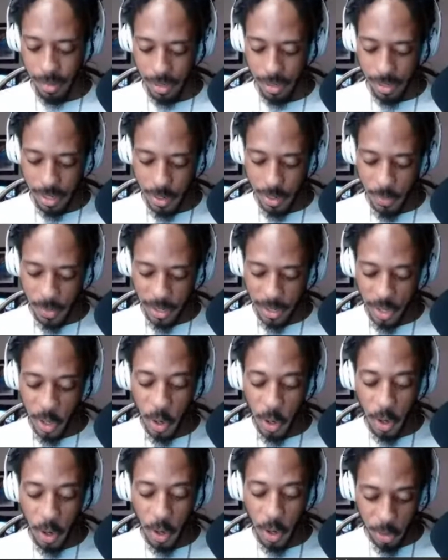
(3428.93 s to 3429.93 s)
Anyway,
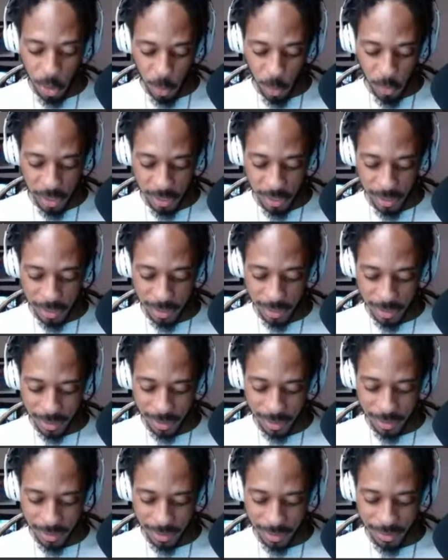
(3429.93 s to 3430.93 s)
y'all know what it
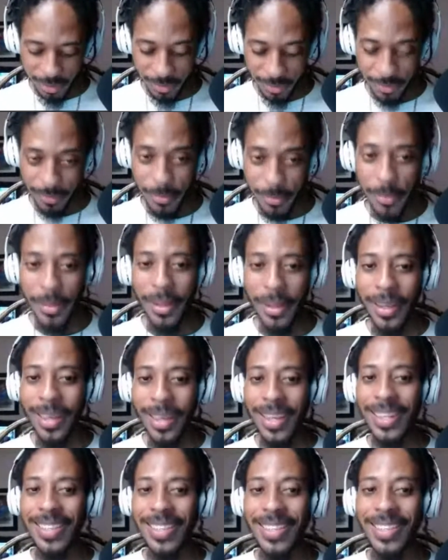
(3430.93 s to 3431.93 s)
is.
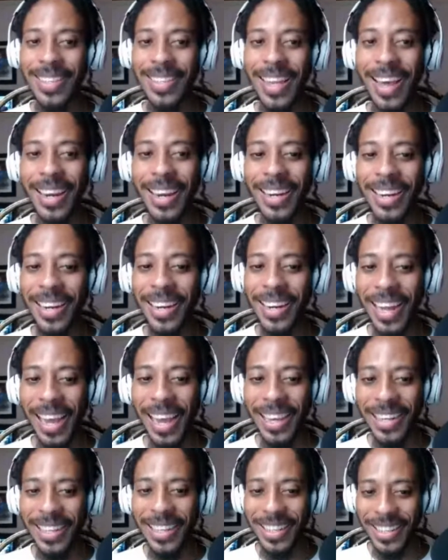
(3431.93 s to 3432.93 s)
It's a Saturday
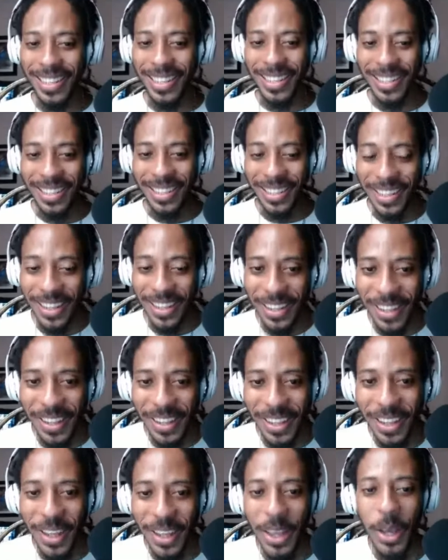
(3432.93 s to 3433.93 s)
night
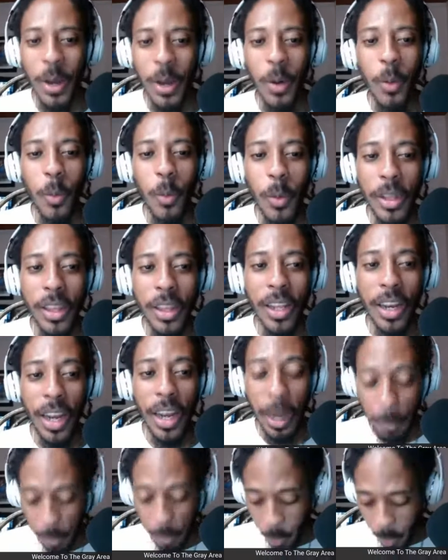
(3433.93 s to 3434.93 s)
with the
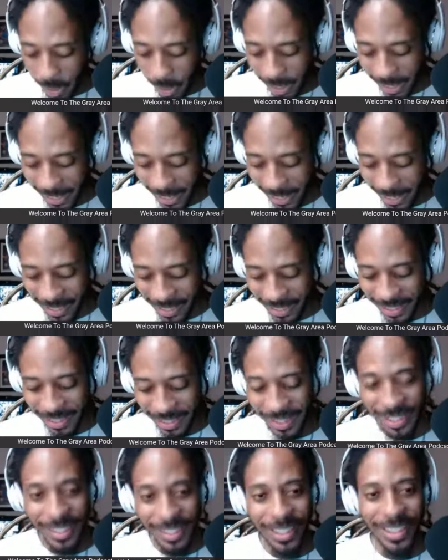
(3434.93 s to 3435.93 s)
number 1
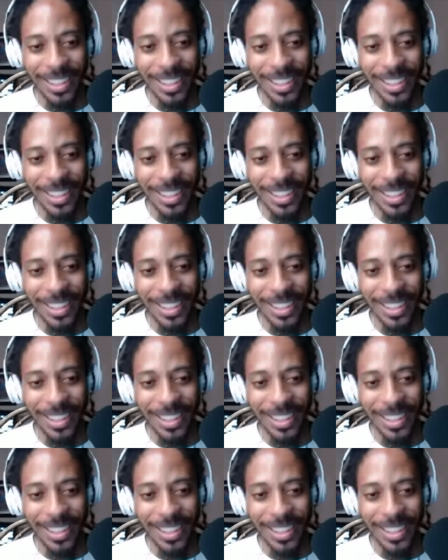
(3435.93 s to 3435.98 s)
Lakers